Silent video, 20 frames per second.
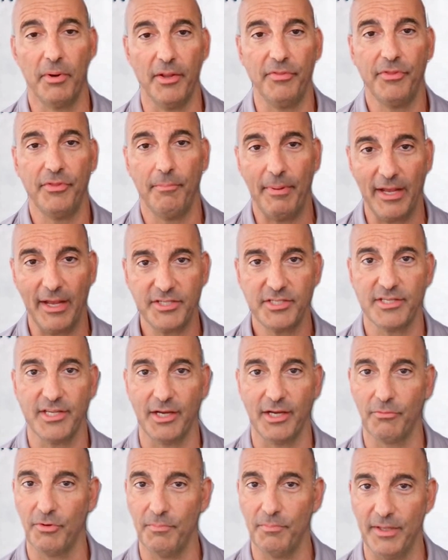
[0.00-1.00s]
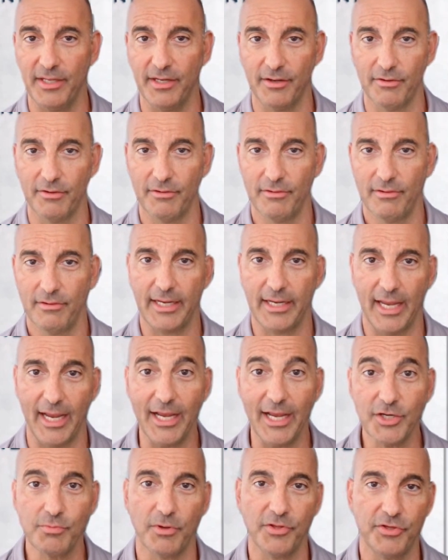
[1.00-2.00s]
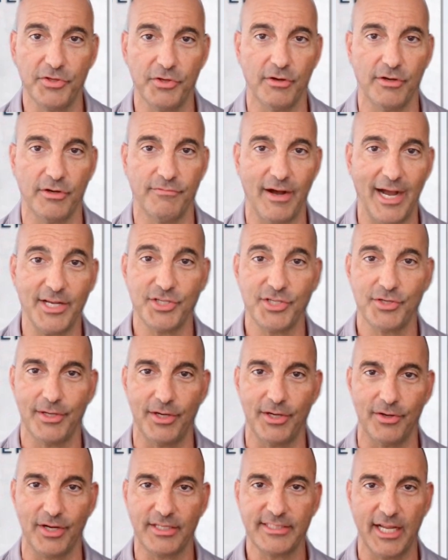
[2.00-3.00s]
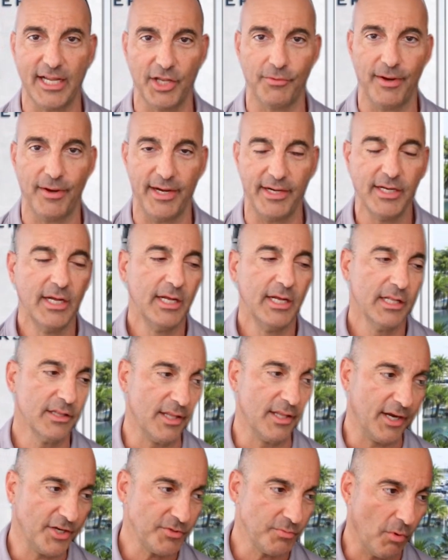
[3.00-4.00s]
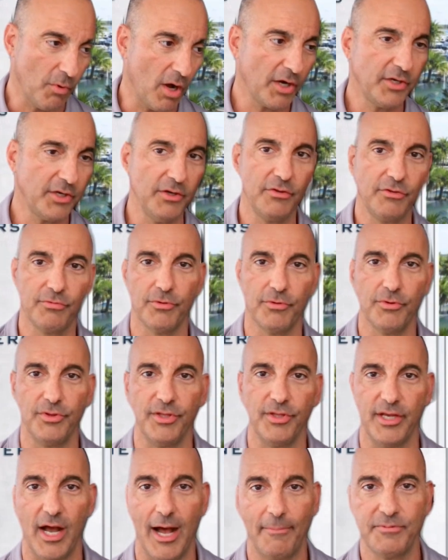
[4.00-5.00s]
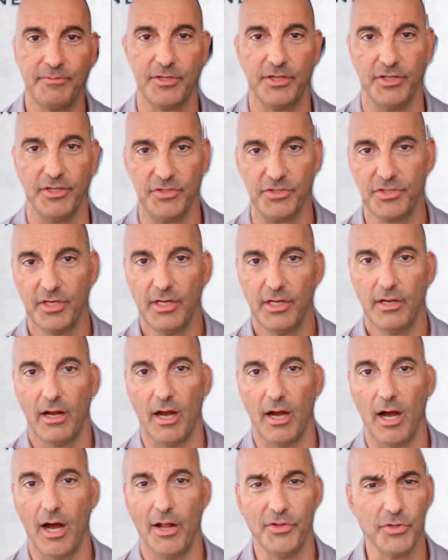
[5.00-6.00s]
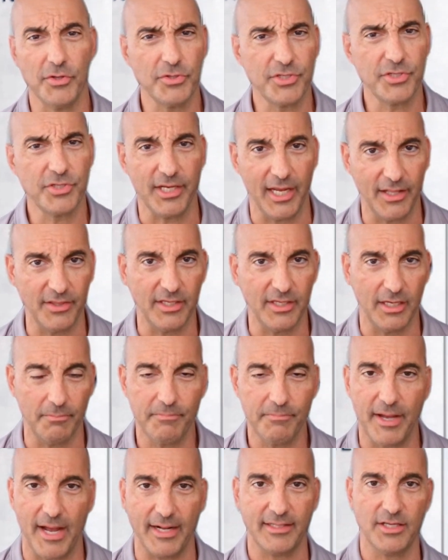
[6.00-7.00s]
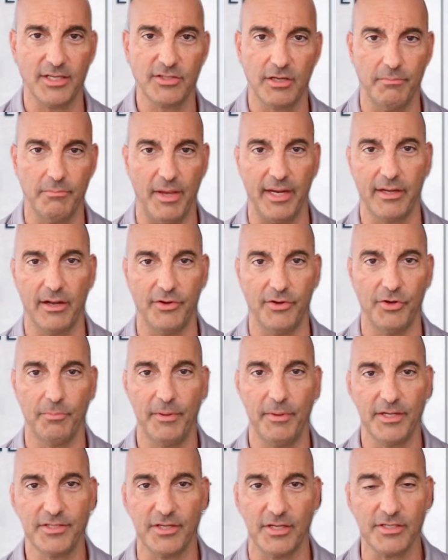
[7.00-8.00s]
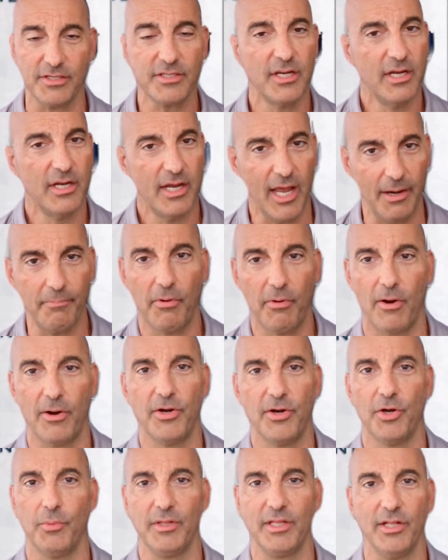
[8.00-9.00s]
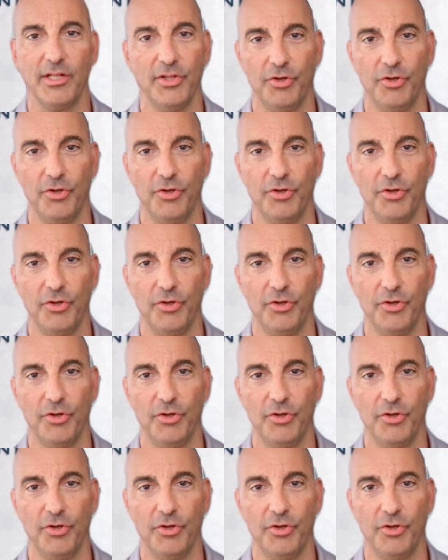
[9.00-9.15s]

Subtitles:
But the best thing would be to engage with your advisor here at Accelerate. Let us walk you through the options, understand the impact this can make on your business, and partner with